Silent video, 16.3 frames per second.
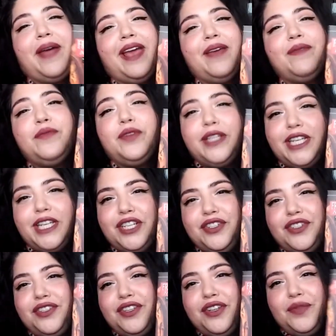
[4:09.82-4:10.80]
But I'm really
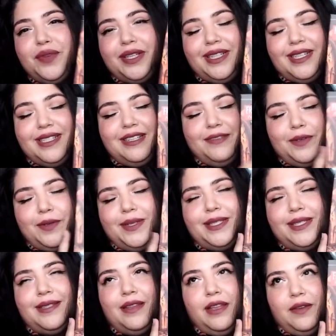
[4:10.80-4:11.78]
interested in reading this. I've
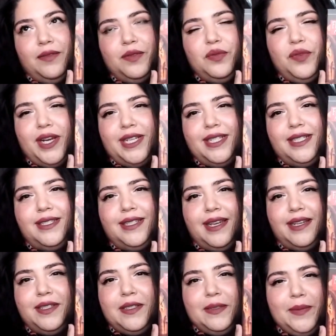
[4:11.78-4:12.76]
always loved
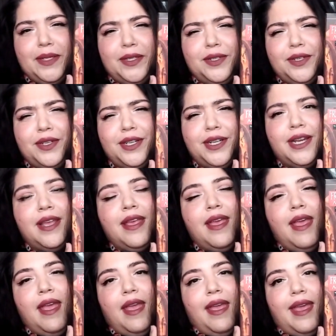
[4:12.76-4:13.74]
Frankenstein as a monster,
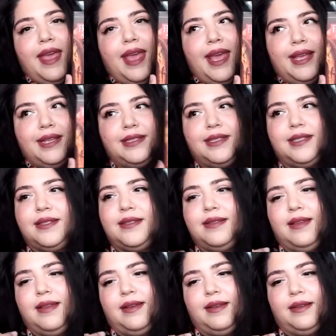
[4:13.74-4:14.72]
and
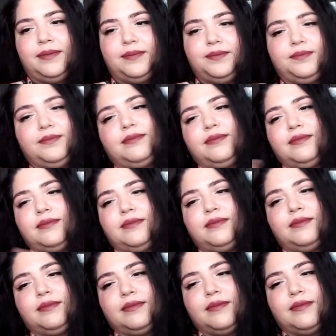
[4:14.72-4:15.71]
the
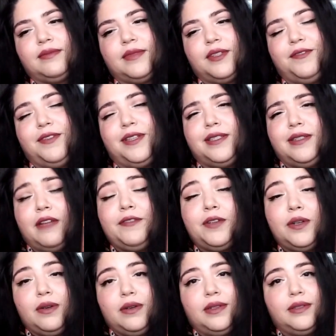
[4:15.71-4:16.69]

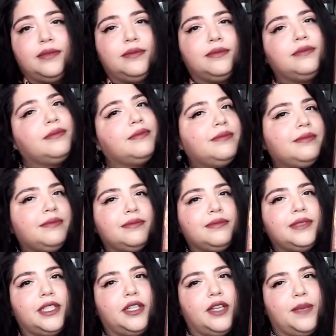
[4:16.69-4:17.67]
philosophical,
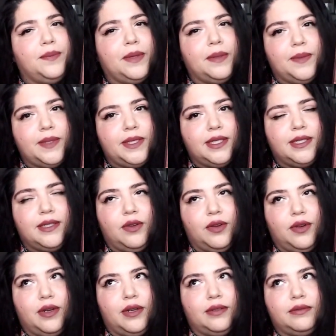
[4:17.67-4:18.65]
implements
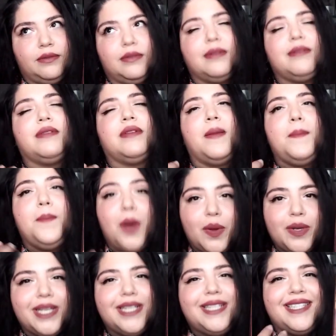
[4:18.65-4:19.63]
or
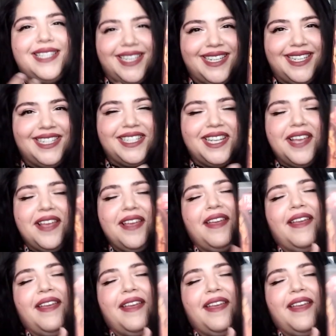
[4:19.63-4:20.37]
components in it.